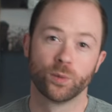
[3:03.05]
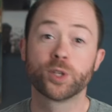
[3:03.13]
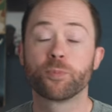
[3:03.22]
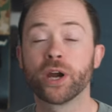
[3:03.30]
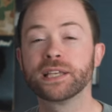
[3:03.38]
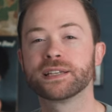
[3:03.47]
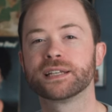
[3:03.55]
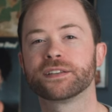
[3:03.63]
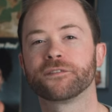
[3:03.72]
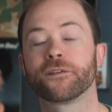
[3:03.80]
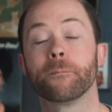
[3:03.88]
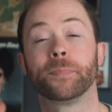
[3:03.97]
Which brings us
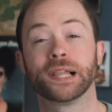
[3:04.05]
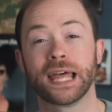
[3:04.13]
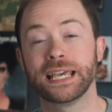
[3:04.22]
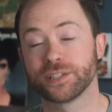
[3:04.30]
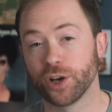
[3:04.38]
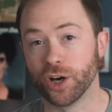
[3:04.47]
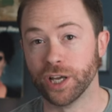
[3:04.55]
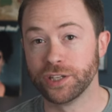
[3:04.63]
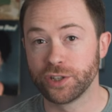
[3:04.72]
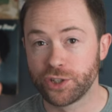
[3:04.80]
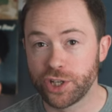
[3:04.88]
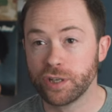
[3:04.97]
from
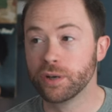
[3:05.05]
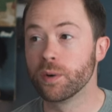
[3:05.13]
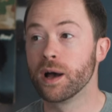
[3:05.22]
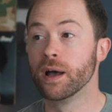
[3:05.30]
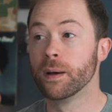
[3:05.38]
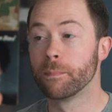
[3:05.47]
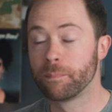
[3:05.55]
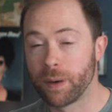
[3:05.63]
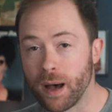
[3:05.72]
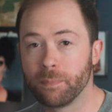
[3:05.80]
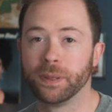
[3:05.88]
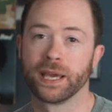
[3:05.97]
placehood to
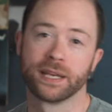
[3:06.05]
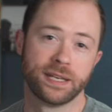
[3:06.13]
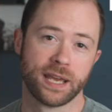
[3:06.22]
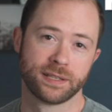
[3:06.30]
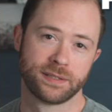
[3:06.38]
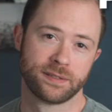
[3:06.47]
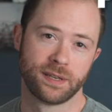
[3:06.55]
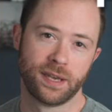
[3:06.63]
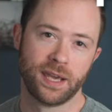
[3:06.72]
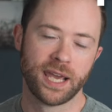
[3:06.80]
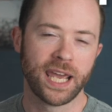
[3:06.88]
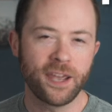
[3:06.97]
publicness.
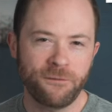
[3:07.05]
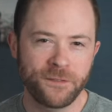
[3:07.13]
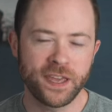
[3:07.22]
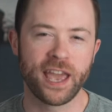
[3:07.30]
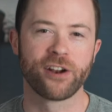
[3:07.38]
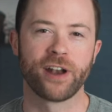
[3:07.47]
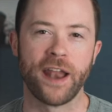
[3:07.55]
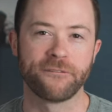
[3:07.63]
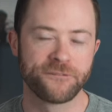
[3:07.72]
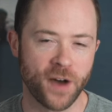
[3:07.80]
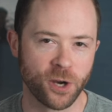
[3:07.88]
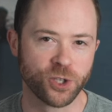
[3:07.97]
If the internet
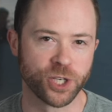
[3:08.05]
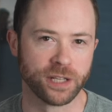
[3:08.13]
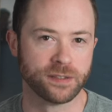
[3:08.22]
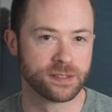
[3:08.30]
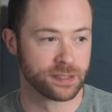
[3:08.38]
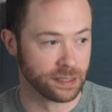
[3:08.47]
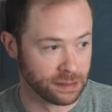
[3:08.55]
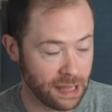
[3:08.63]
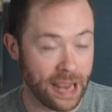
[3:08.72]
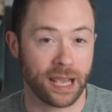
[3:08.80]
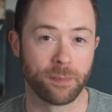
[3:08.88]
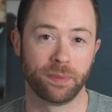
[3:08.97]
functions
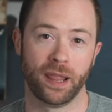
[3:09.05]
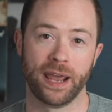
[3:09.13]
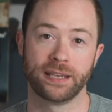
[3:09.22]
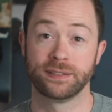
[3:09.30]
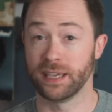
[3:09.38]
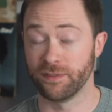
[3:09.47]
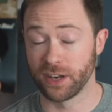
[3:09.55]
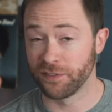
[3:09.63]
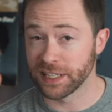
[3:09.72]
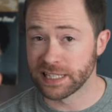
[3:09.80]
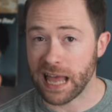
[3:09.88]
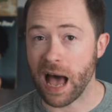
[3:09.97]
like a place, even
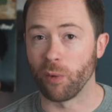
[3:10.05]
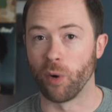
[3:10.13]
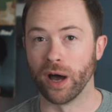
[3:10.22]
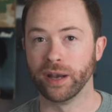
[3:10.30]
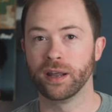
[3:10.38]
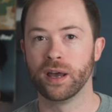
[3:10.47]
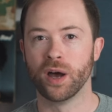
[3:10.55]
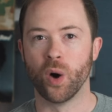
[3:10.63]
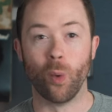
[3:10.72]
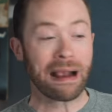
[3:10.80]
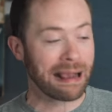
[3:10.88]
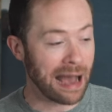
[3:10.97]
if it's not one,
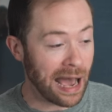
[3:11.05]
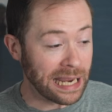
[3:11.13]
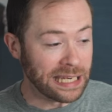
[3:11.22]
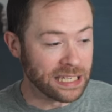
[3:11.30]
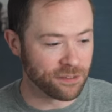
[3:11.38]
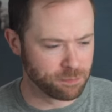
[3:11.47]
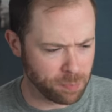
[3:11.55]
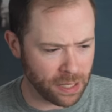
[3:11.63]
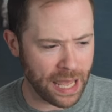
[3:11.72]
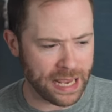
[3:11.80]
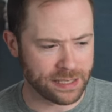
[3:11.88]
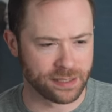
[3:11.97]
what kind of
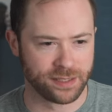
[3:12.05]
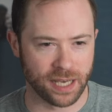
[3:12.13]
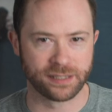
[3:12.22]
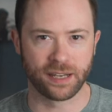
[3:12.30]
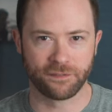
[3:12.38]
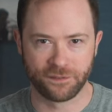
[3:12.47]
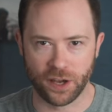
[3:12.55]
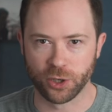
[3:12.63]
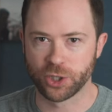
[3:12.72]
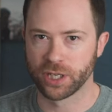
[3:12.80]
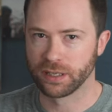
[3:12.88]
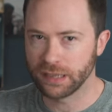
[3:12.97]
place does it
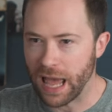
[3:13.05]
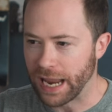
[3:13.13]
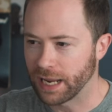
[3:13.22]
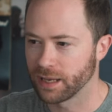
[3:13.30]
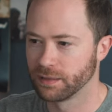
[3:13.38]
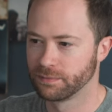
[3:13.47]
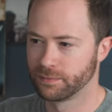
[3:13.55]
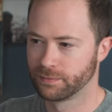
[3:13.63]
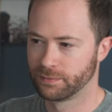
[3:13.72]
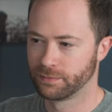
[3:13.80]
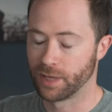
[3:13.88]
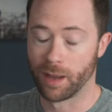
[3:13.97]
function like?
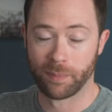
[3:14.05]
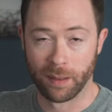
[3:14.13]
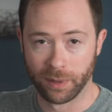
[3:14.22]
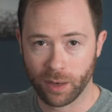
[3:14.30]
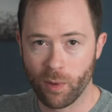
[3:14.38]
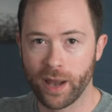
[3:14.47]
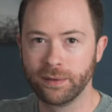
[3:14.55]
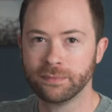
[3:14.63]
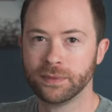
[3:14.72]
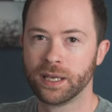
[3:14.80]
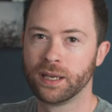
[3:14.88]
A public one?